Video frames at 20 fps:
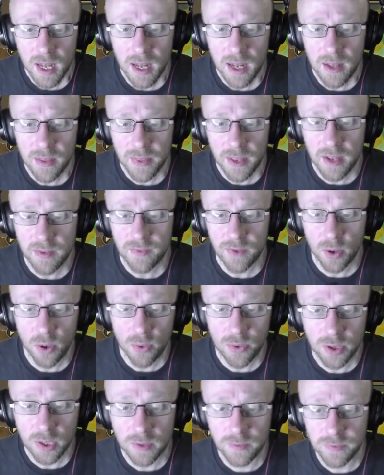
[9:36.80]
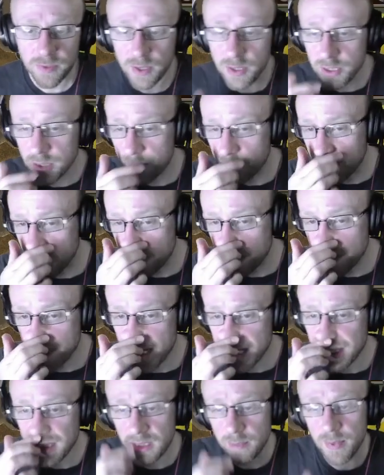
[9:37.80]
Therefore, the conversion
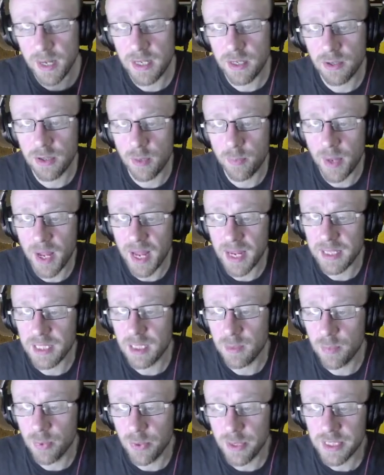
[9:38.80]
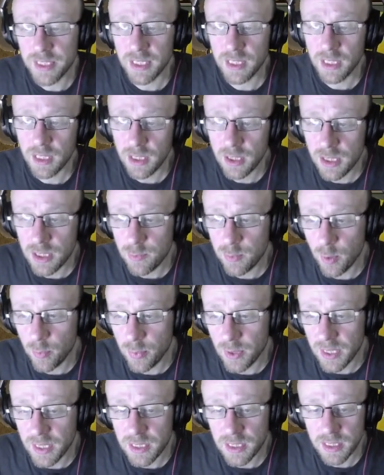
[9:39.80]
process depends on the piety points and clergy
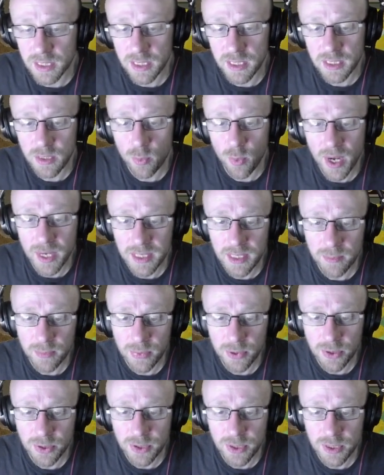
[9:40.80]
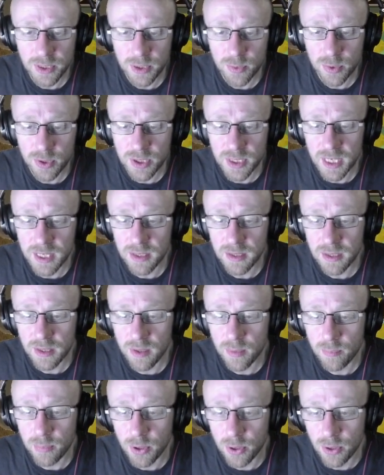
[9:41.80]
population is quite important to understand the
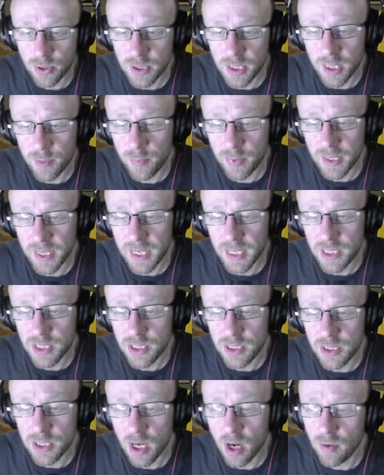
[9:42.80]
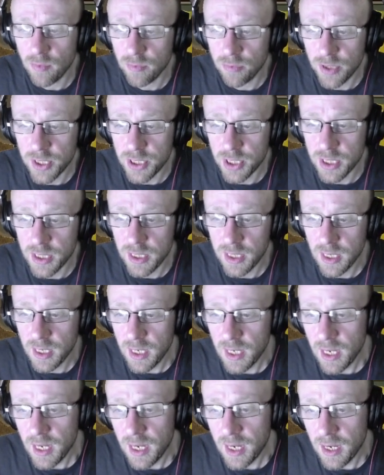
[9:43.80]
broader implications of religion.
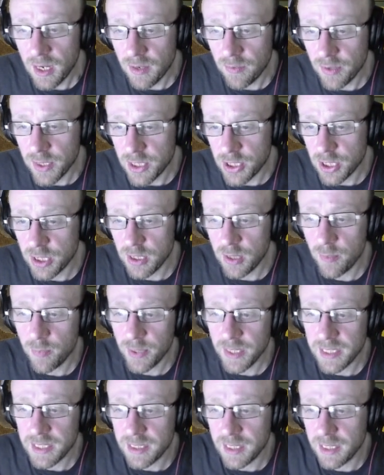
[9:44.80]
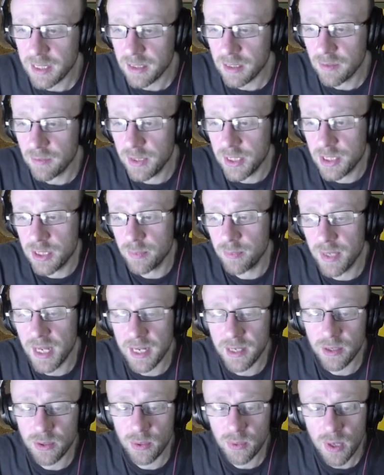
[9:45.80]
Please click the religion
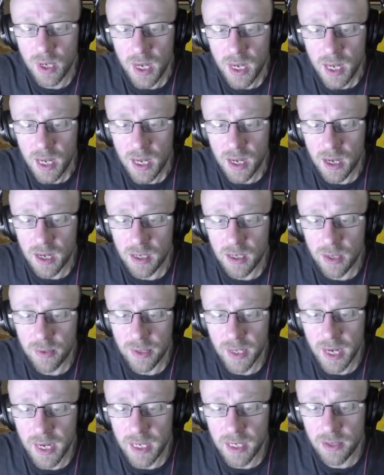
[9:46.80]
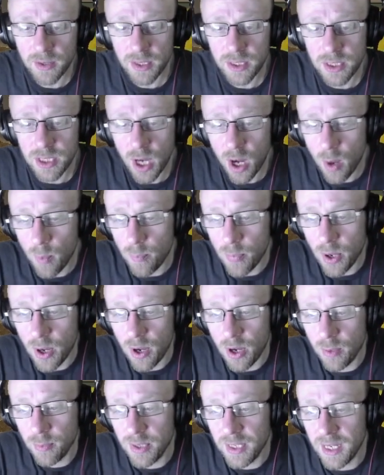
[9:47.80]
panel located at the top bar
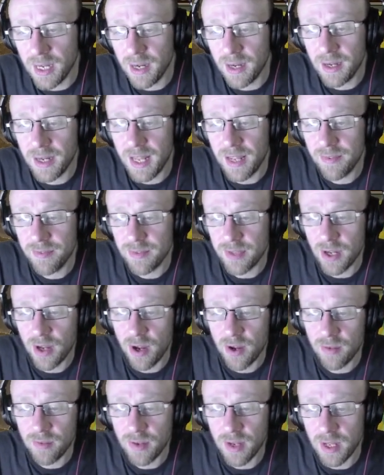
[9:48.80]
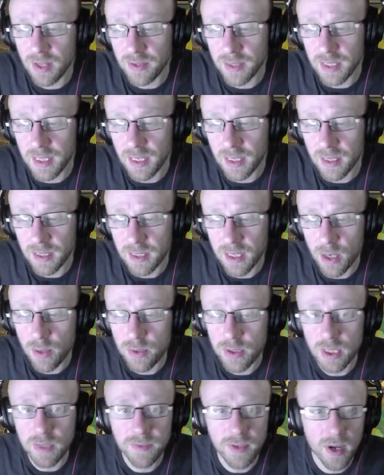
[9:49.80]
immediately left of the
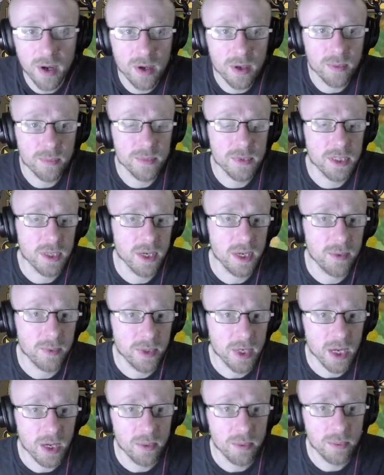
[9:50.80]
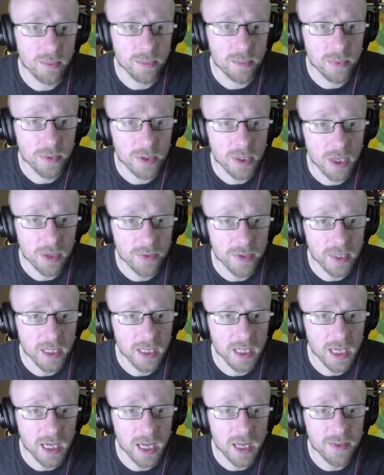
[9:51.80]
coat of arms. So here we go. We've got the
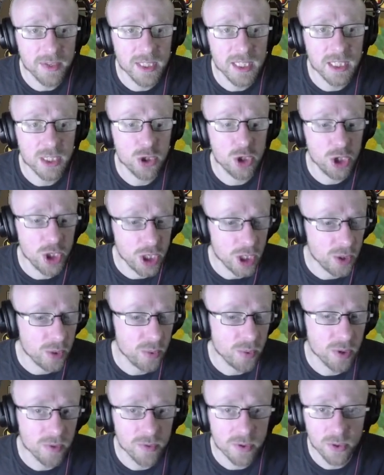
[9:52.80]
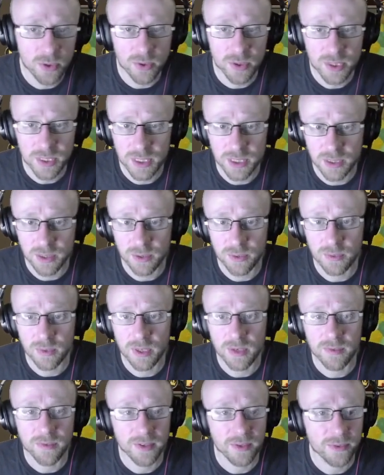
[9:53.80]
this is new, of course, to
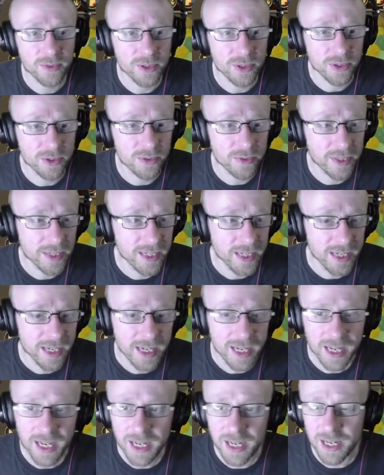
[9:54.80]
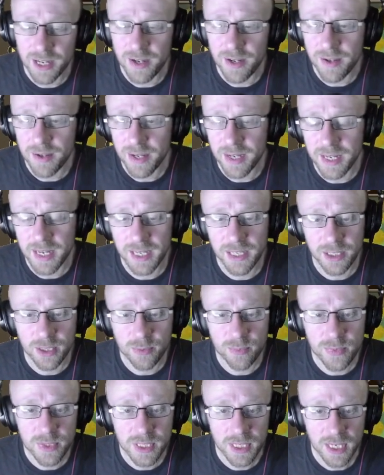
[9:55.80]
Field of Glory
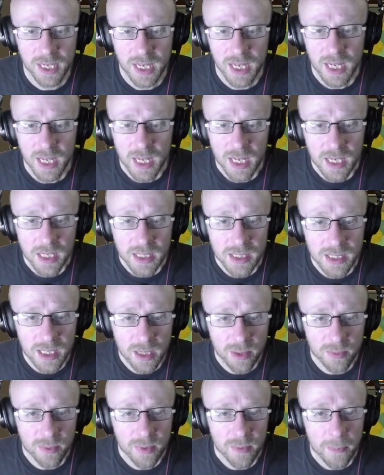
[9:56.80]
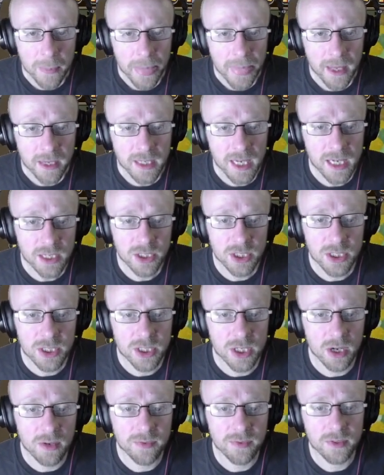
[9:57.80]
Kingdoms. So, tensions
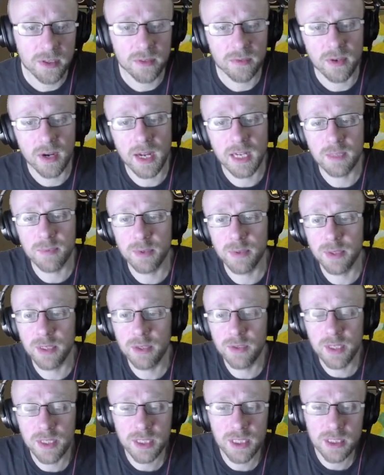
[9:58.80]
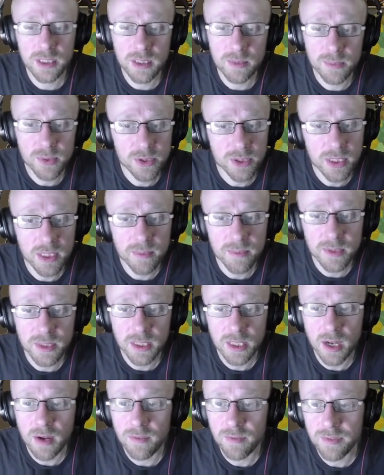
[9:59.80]
often arise between Christians and Muslims, and
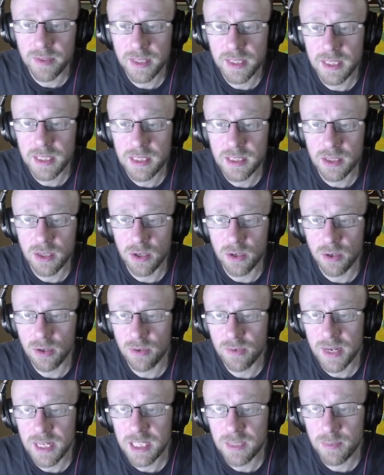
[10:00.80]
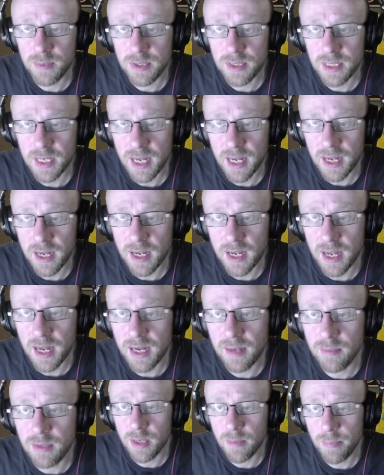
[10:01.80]
conflicts or harassments
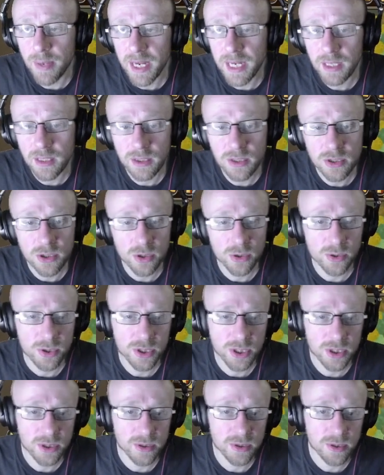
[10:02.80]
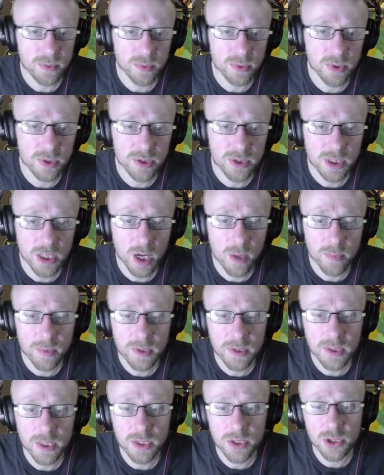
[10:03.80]
aimed pagans or Jews were
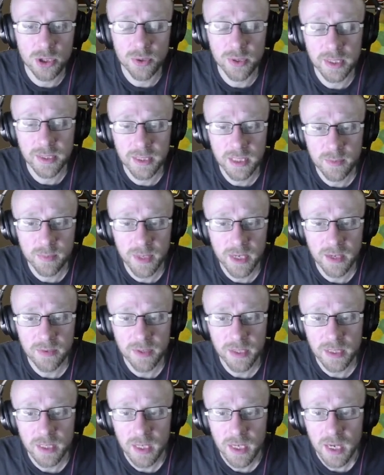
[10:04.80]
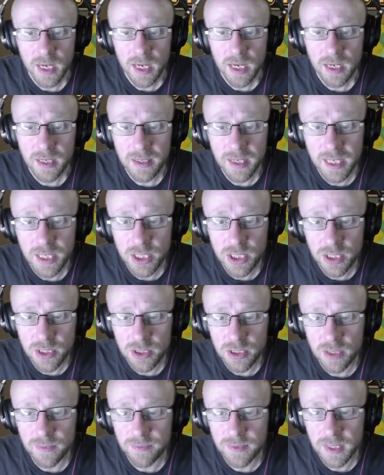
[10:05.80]
common during this period. Nations
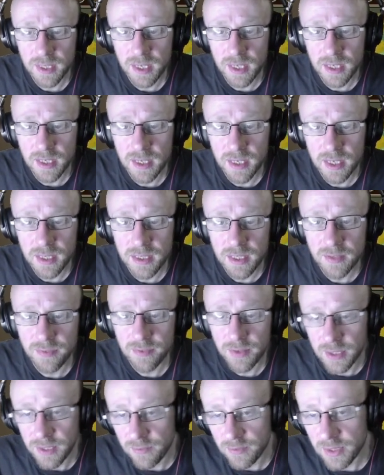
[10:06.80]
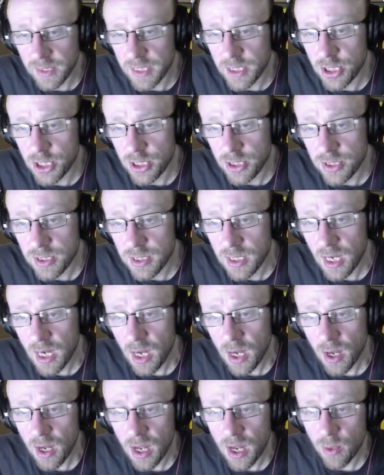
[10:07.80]
of differing religions
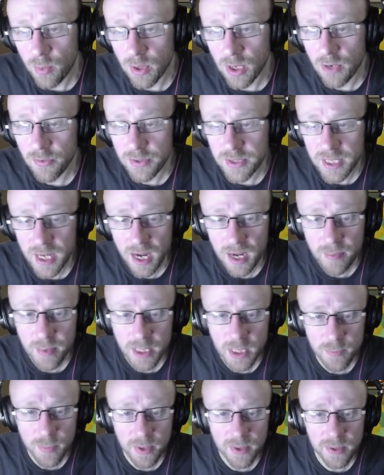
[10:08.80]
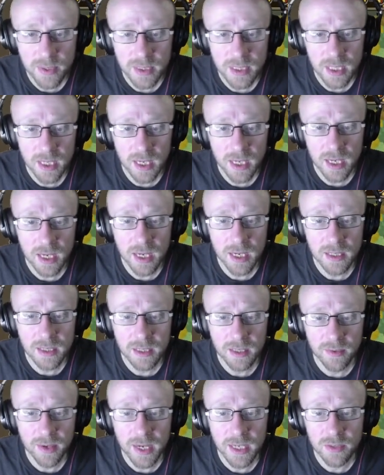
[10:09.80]
will over time experience
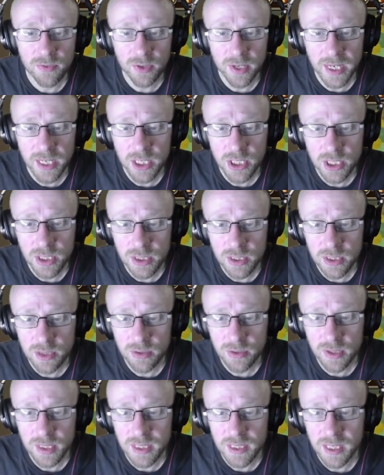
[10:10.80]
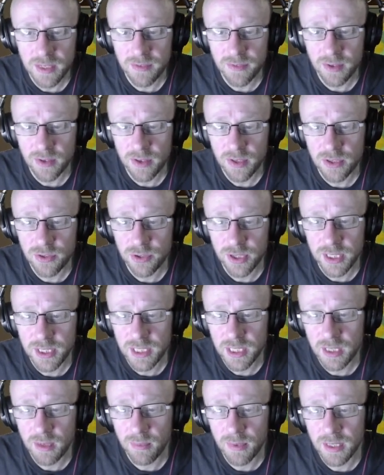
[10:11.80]
degrade relations unless they follow the
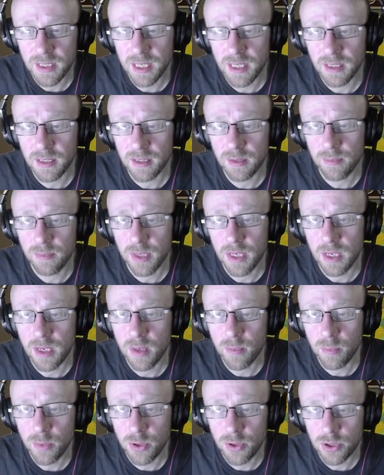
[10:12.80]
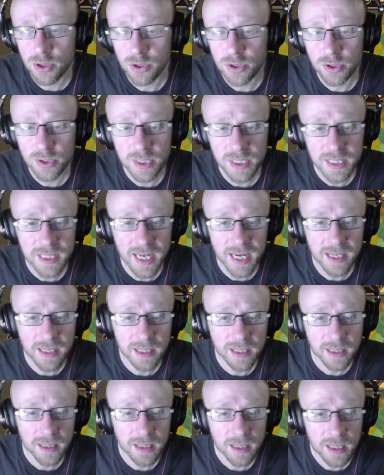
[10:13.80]
treaty, maintaining mutual
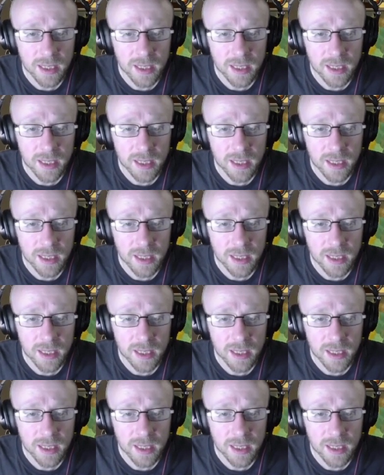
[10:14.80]
understanding.